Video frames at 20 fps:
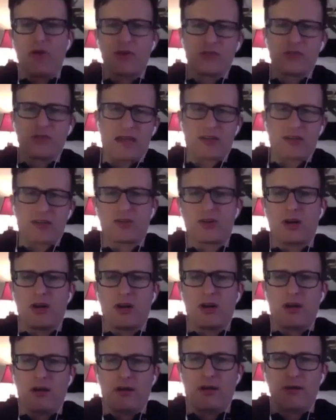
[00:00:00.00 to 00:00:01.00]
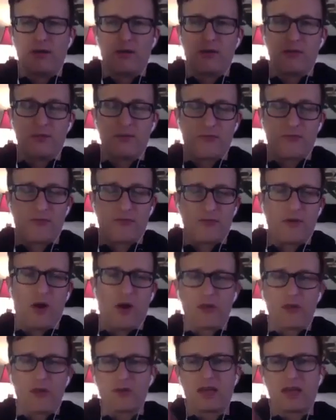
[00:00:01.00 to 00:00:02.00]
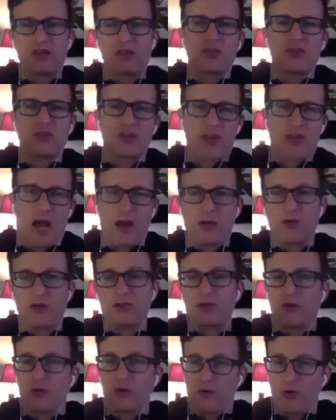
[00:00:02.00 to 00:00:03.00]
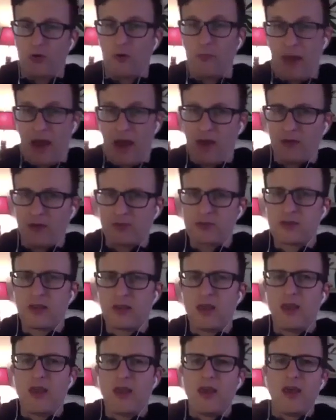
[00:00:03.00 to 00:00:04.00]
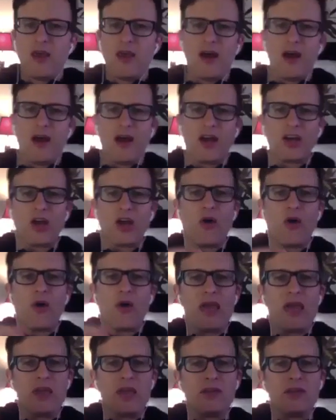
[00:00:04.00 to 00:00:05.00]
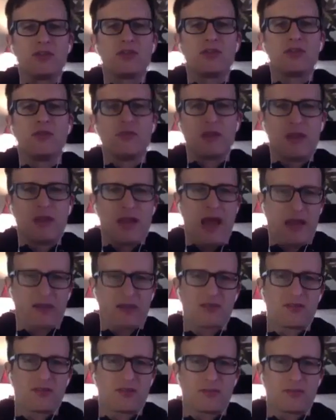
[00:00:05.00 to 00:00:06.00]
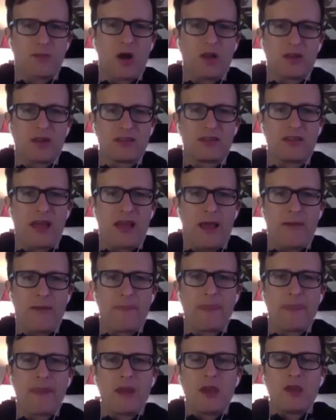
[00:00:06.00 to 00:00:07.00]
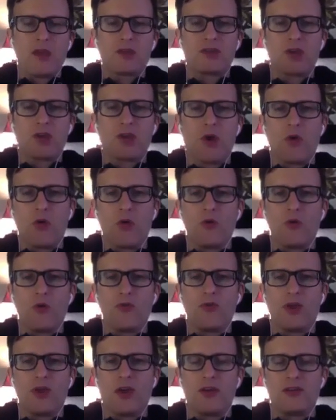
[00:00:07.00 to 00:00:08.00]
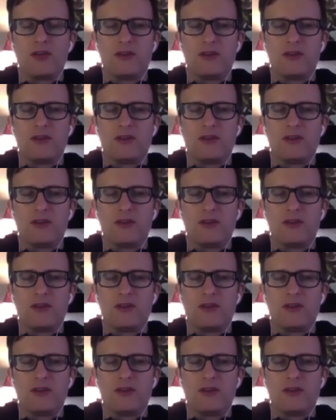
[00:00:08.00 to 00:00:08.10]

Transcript: extra dollars or pounds go into the next smallest debt. So the